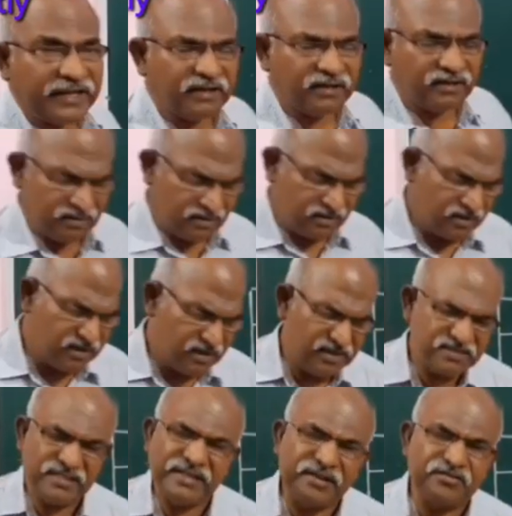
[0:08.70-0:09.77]
9
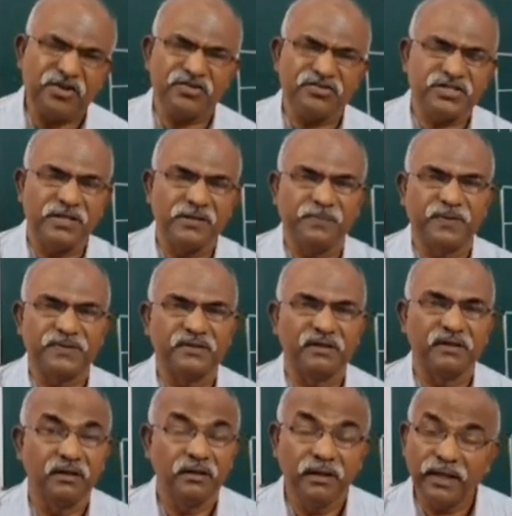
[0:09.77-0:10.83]
is an interesting
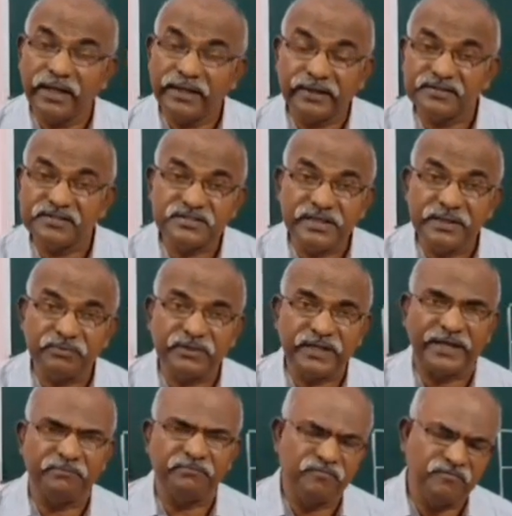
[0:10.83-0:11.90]
puzzle and at the same
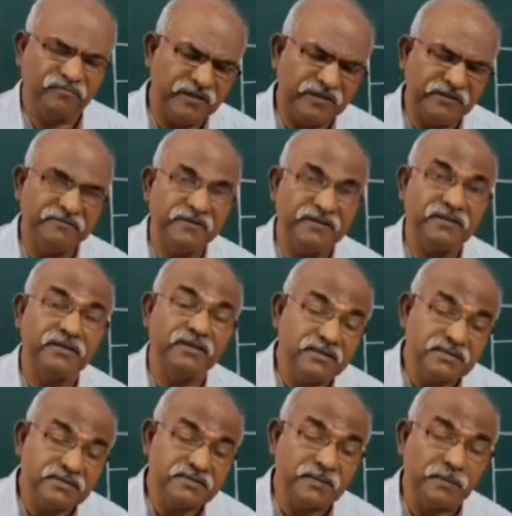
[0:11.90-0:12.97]
time very
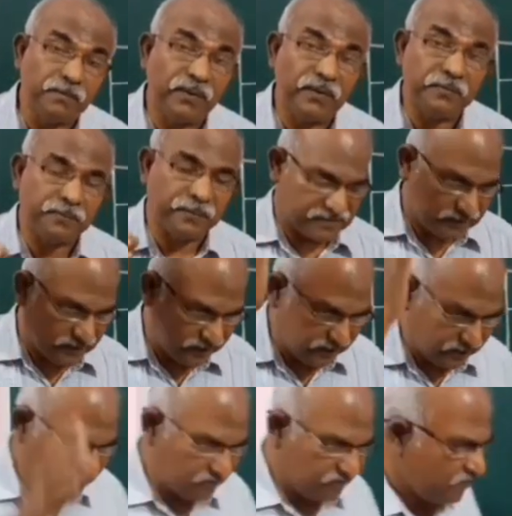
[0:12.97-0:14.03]
simple puzzle.
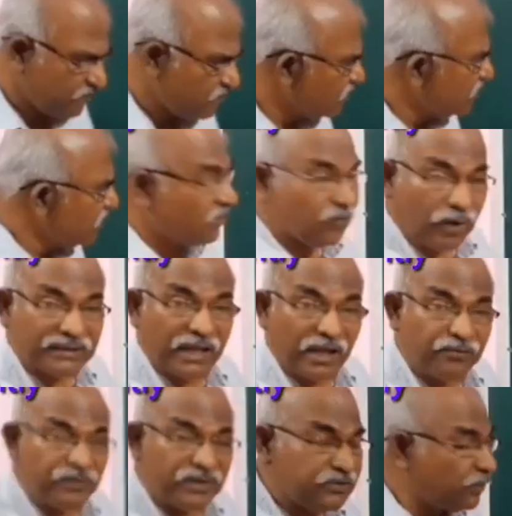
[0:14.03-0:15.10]
What
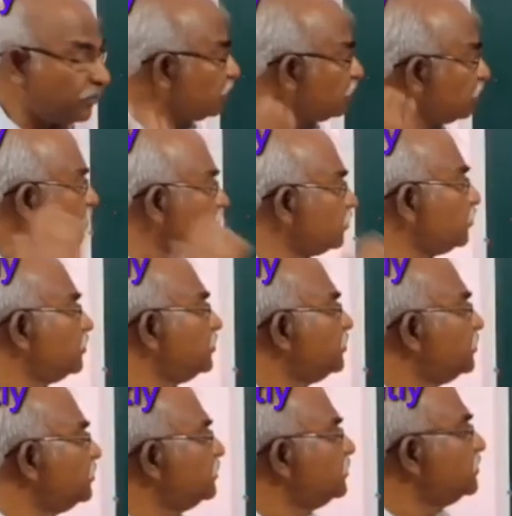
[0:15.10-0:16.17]
are we to do?
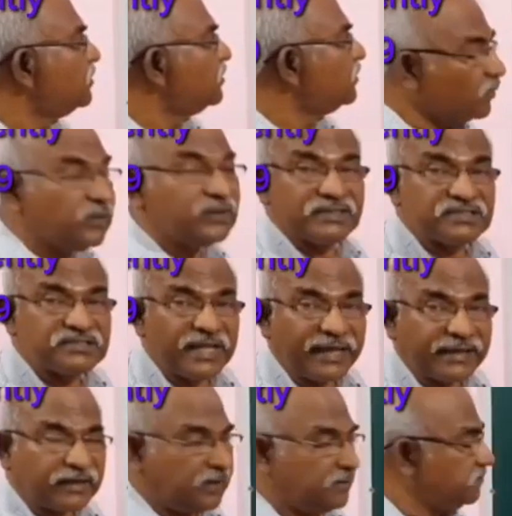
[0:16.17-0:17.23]
Look at this
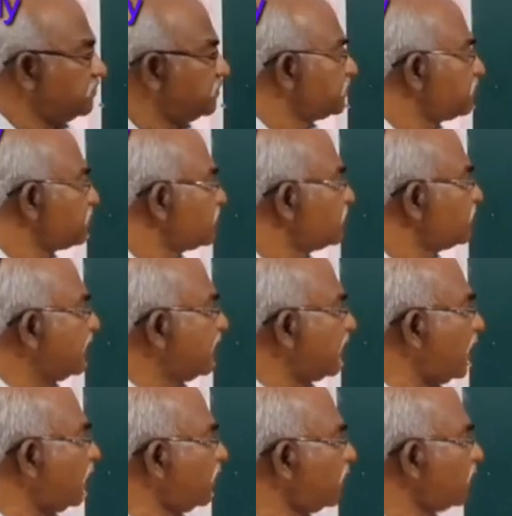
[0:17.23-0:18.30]
diagram.
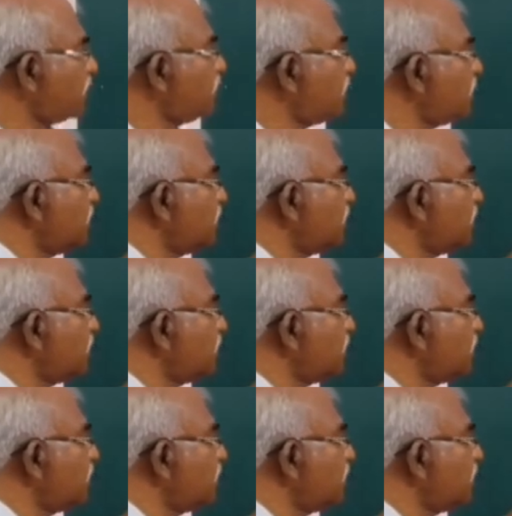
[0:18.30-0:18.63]
There are